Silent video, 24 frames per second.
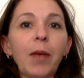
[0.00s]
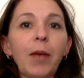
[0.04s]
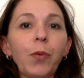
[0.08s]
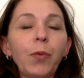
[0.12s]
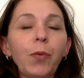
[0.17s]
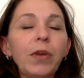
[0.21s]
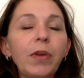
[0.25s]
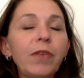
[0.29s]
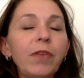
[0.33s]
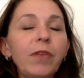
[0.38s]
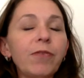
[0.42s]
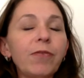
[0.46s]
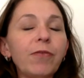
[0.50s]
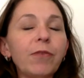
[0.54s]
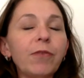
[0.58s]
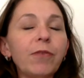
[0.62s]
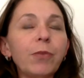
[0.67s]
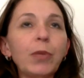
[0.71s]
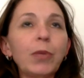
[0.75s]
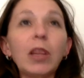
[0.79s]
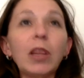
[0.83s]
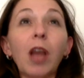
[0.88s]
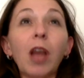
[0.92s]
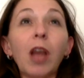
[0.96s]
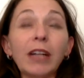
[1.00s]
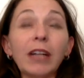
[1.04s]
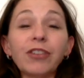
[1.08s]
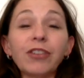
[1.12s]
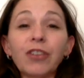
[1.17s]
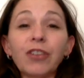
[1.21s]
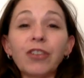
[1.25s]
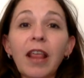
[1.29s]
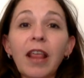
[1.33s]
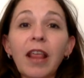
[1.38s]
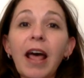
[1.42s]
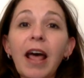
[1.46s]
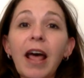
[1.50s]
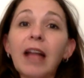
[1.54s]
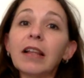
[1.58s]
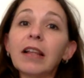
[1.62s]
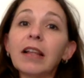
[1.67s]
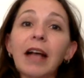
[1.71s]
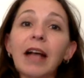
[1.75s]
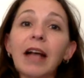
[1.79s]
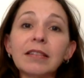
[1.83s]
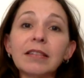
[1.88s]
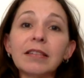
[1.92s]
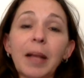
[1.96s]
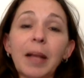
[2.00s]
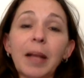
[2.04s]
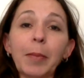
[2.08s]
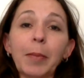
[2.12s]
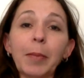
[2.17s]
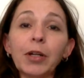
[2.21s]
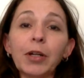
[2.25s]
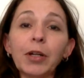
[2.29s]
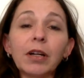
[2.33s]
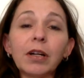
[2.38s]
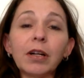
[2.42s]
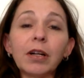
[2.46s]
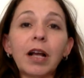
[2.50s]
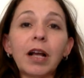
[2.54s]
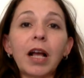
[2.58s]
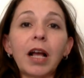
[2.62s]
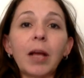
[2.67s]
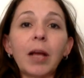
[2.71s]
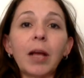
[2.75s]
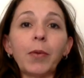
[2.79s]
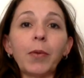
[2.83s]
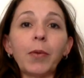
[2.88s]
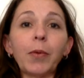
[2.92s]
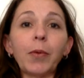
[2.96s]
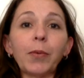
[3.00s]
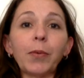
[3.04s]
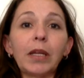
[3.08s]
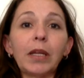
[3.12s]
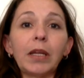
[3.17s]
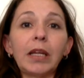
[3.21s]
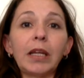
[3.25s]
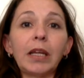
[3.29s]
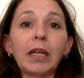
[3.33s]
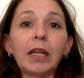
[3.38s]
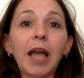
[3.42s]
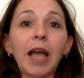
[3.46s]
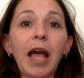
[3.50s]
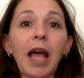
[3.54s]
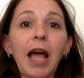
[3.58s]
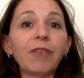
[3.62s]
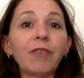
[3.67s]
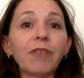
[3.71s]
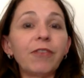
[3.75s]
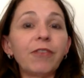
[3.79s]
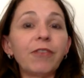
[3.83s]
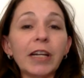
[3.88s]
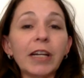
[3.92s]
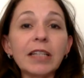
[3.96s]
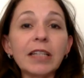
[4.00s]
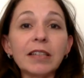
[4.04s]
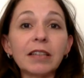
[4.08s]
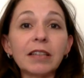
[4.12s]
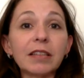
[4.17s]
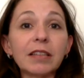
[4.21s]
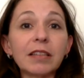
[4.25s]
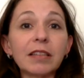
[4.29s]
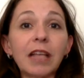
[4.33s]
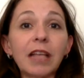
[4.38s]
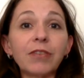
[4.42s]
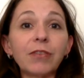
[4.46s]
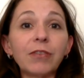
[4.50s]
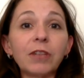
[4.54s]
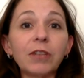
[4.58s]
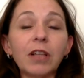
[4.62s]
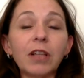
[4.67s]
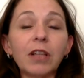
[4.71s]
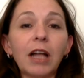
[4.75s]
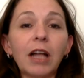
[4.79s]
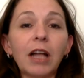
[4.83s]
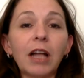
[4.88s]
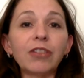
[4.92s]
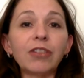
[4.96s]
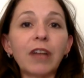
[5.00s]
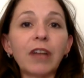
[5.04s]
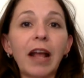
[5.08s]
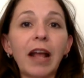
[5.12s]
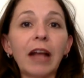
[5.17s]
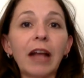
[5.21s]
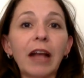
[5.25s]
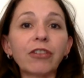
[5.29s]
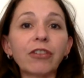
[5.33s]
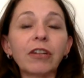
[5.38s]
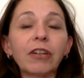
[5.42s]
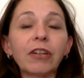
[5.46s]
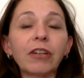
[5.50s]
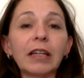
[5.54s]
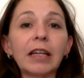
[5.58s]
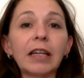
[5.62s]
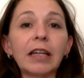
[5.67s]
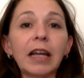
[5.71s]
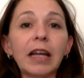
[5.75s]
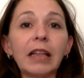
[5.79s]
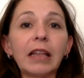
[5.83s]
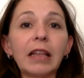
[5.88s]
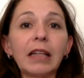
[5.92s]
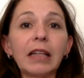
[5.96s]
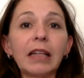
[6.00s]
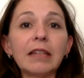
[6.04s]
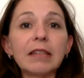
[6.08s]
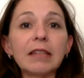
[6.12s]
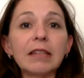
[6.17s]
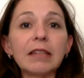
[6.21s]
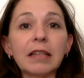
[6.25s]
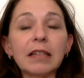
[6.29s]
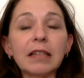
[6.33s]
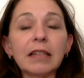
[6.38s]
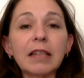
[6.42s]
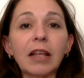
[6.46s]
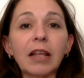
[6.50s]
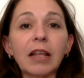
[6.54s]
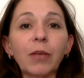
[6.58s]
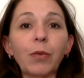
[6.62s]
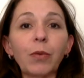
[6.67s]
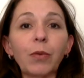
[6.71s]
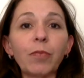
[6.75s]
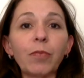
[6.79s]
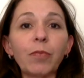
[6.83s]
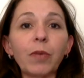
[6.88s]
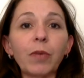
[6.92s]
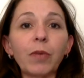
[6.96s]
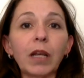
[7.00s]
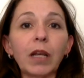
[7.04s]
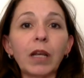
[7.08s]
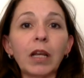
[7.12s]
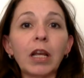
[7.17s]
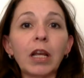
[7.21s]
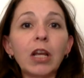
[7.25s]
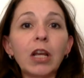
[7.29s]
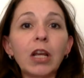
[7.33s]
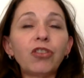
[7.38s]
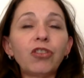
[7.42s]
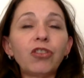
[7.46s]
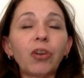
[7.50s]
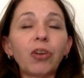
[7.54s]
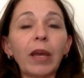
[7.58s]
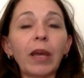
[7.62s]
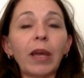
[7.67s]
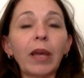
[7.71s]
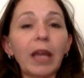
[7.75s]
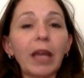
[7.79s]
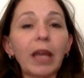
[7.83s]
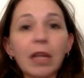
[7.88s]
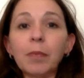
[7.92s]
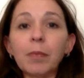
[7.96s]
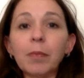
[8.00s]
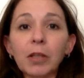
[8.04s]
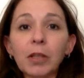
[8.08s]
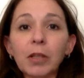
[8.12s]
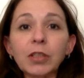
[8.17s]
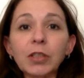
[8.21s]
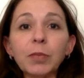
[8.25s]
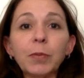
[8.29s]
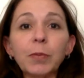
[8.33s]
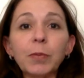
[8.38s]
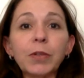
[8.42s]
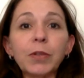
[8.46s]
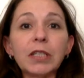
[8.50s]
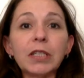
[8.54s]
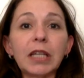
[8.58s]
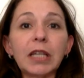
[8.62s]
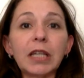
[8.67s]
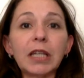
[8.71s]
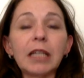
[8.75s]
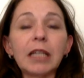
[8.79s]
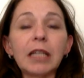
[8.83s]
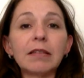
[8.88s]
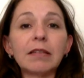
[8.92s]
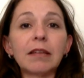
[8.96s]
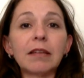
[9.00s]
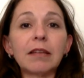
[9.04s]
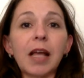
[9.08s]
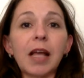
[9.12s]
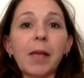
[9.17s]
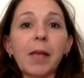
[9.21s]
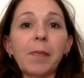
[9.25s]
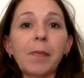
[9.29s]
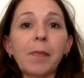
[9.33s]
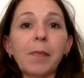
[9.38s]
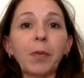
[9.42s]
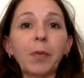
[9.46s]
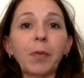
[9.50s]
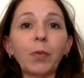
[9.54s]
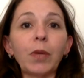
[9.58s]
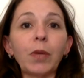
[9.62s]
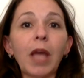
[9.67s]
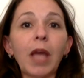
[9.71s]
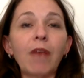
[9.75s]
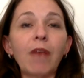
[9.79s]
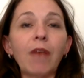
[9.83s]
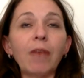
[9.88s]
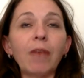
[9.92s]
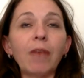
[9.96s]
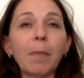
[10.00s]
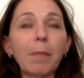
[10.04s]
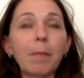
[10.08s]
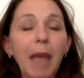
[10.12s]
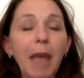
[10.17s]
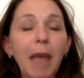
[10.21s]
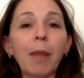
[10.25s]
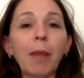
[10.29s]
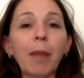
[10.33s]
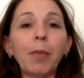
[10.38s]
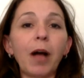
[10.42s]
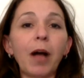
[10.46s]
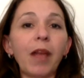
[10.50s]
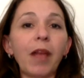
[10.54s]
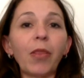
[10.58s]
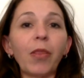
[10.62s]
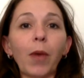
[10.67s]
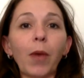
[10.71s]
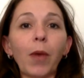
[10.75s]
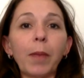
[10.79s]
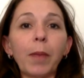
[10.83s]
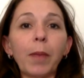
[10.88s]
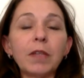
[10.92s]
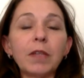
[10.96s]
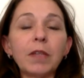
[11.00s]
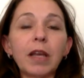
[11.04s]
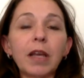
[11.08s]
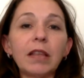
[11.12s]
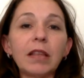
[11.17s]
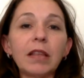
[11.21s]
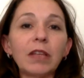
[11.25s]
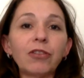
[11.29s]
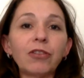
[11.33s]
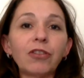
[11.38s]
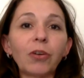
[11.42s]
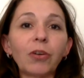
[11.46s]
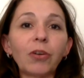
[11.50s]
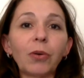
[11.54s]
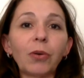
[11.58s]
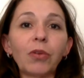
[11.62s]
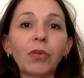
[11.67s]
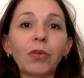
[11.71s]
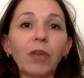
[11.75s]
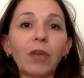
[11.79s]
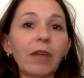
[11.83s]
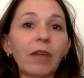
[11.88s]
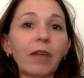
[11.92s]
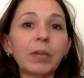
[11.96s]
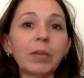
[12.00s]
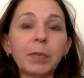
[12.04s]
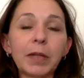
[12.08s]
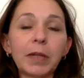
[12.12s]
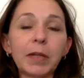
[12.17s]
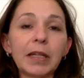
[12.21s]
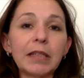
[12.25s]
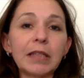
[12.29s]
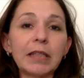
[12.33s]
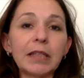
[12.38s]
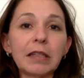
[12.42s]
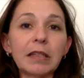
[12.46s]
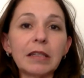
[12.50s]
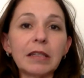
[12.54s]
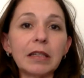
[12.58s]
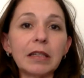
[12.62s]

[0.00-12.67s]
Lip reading: we launched that last summer. We had a very successful launch nationally, and then since then we've been showing it in multiple states. We have a map on the website that shows every place that